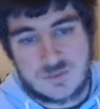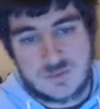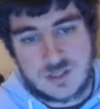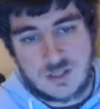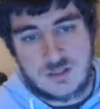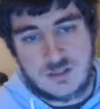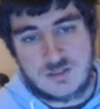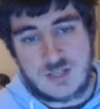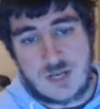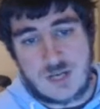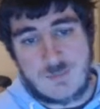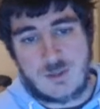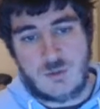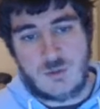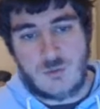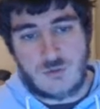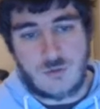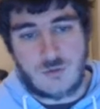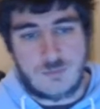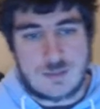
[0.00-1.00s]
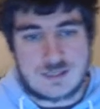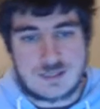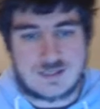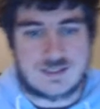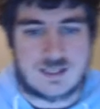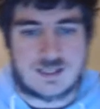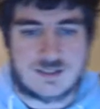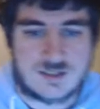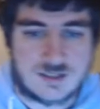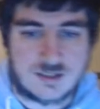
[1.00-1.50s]
The timing also makes
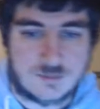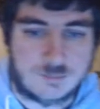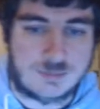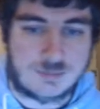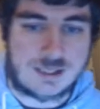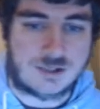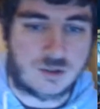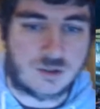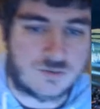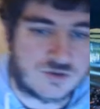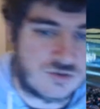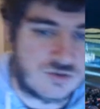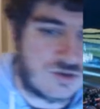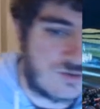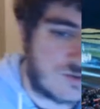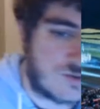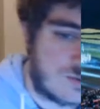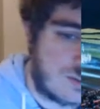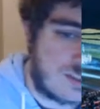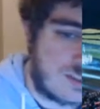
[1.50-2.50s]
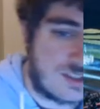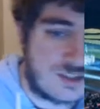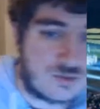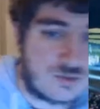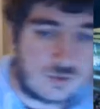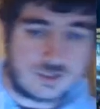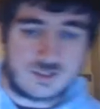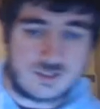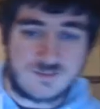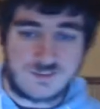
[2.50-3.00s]
sense. Black Ops 3 was released in
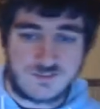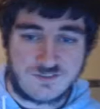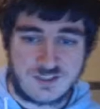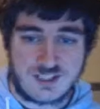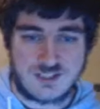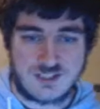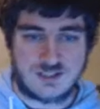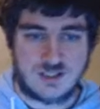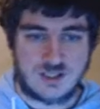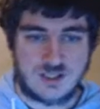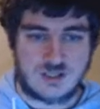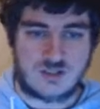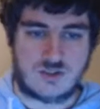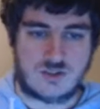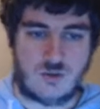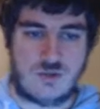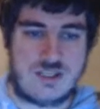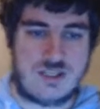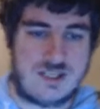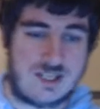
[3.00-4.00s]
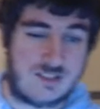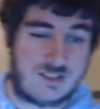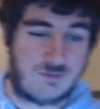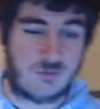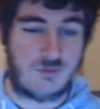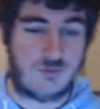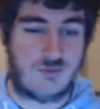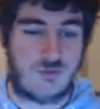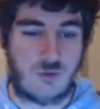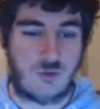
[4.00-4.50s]
2015, so the
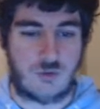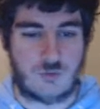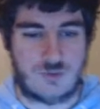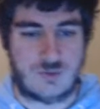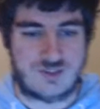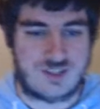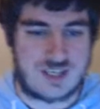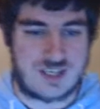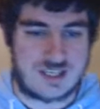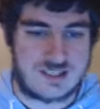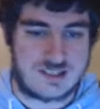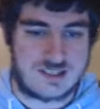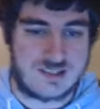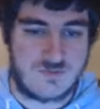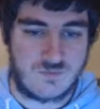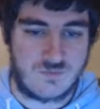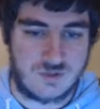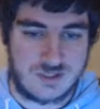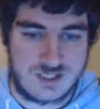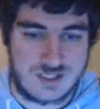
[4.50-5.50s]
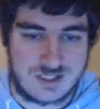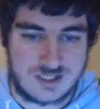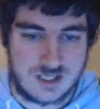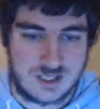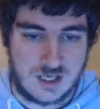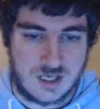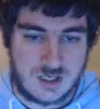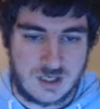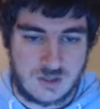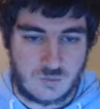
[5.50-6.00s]
inevitable fall 2018 release
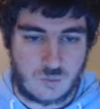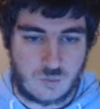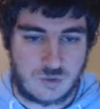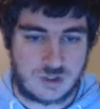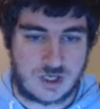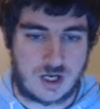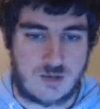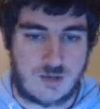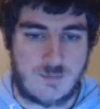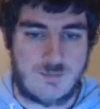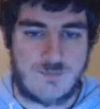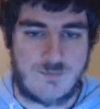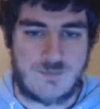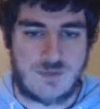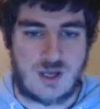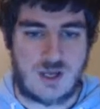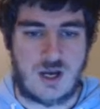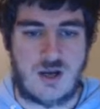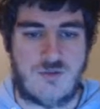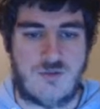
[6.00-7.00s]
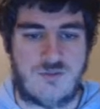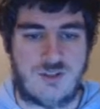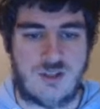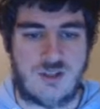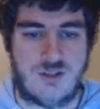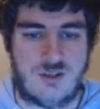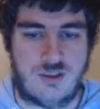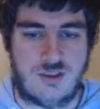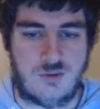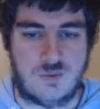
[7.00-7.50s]
would come after
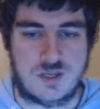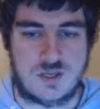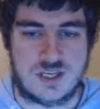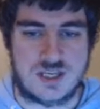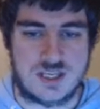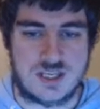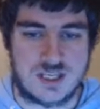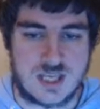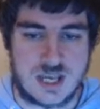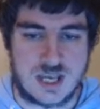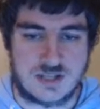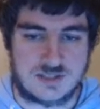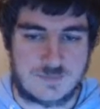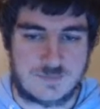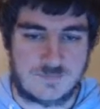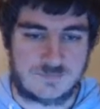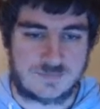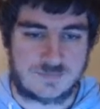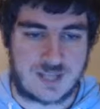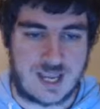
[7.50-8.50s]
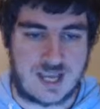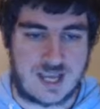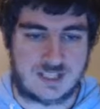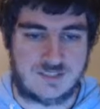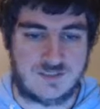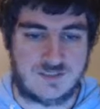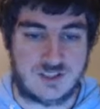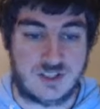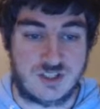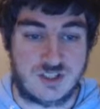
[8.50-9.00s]
3 years.
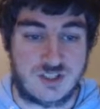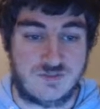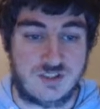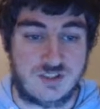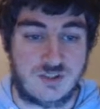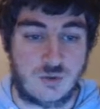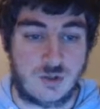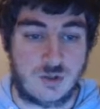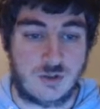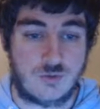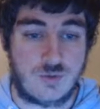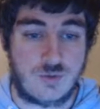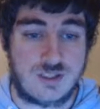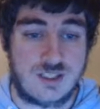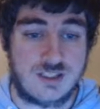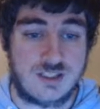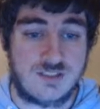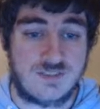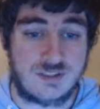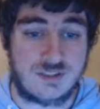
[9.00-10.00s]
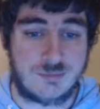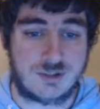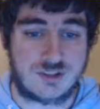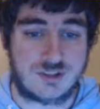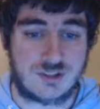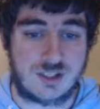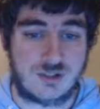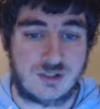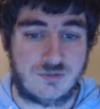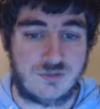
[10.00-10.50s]
Activision shifted to a three-year development
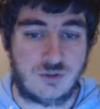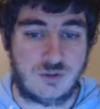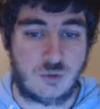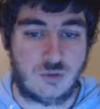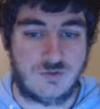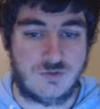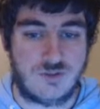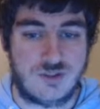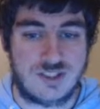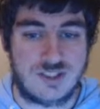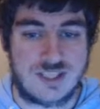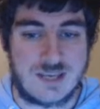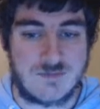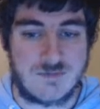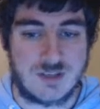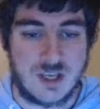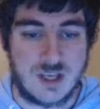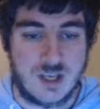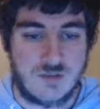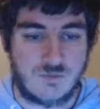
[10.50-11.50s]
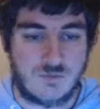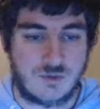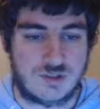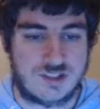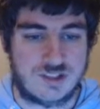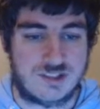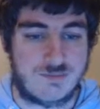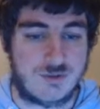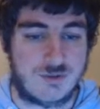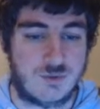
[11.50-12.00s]
cycle for Call of Duty games
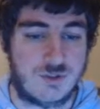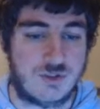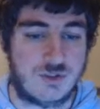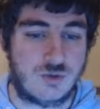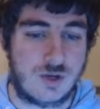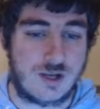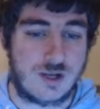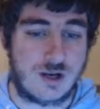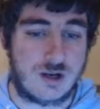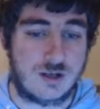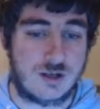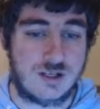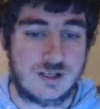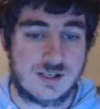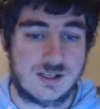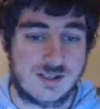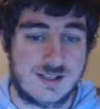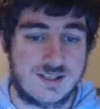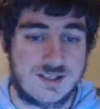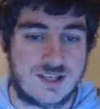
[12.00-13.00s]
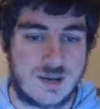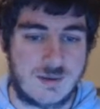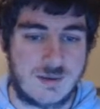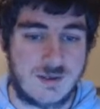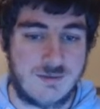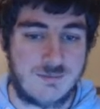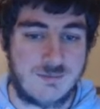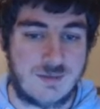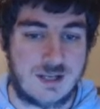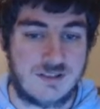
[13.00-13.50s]
rotating between Treyarch, Sledgehammer
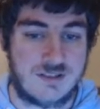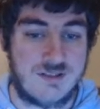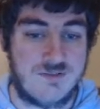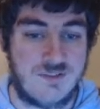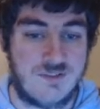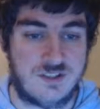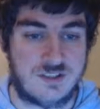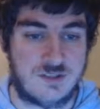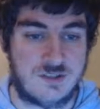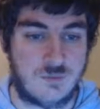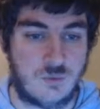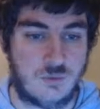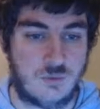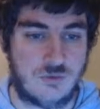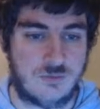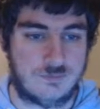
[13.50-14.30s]
and Infinity Ward.